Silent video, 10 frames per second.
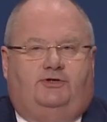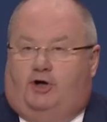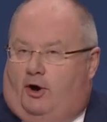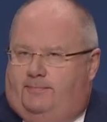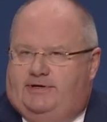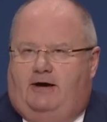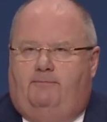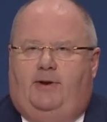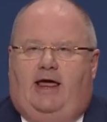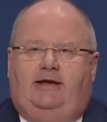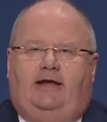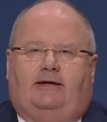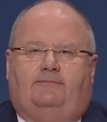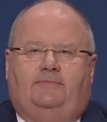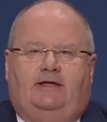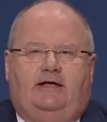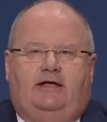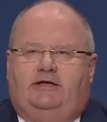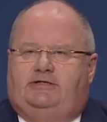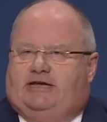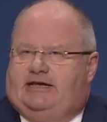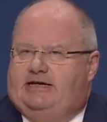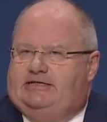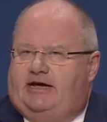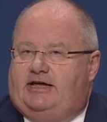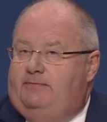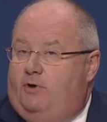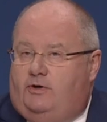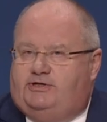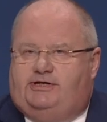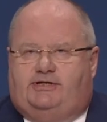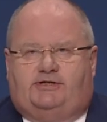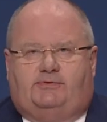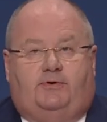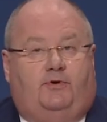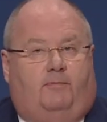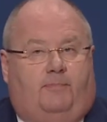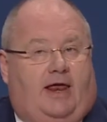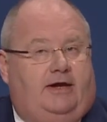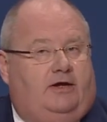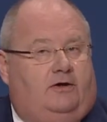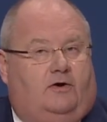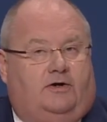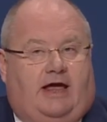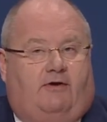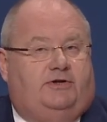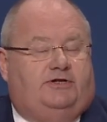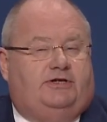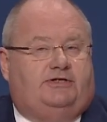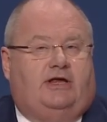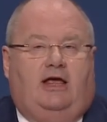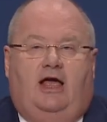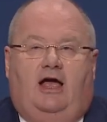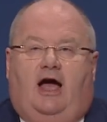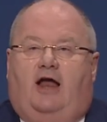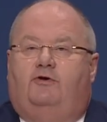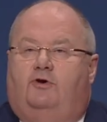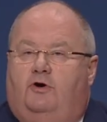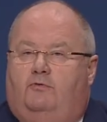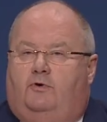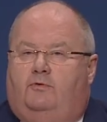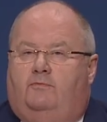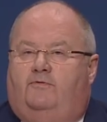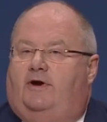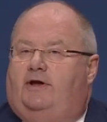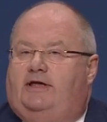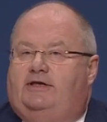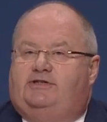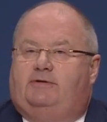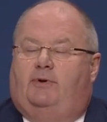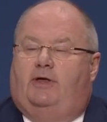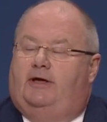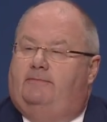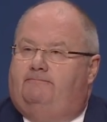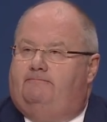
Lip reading: top-down planning, ticky-tacky boxes with no planning or garages and no room for our kids to play.